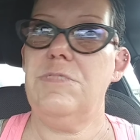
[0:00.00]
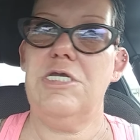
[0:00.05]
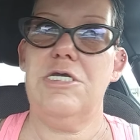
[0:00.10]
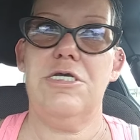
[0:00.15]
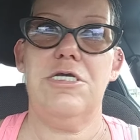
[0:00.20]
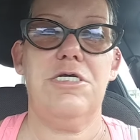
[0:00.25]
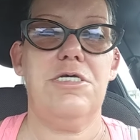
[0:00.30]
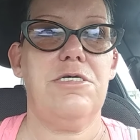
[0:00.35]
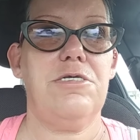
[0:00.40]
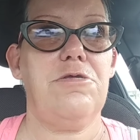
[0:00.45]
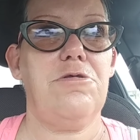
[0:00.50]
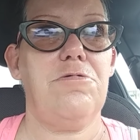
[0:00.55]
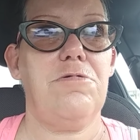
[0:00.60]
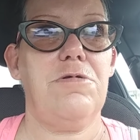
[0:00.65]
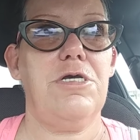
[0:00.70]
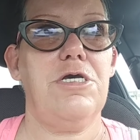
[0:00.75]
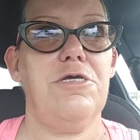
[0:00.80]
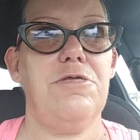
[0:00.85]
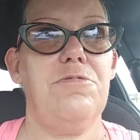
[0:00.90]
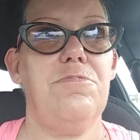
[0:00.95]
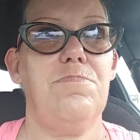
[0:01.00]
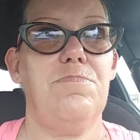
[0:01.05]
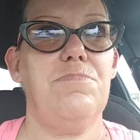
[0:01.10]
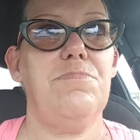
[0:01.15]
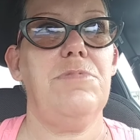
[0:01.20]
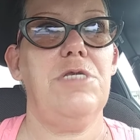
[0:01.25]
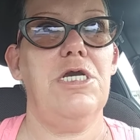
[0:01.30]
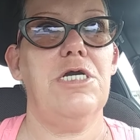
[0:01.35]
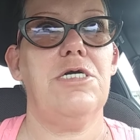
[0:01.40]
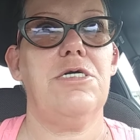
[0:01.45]
Uh, uh,
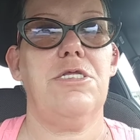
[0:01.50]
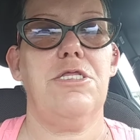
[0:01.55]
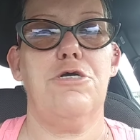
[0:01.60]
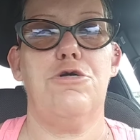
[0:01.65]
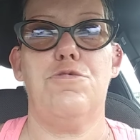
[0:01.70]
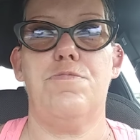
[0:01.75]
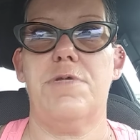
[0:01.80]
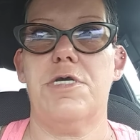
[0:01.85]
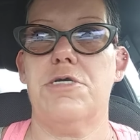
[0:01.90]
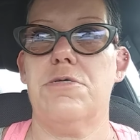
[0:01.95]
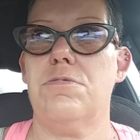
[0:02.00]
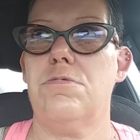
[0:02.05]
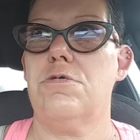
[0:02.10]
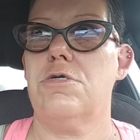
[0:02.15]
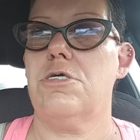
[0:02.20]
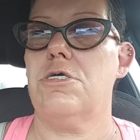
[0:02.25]
yeah, a little bit.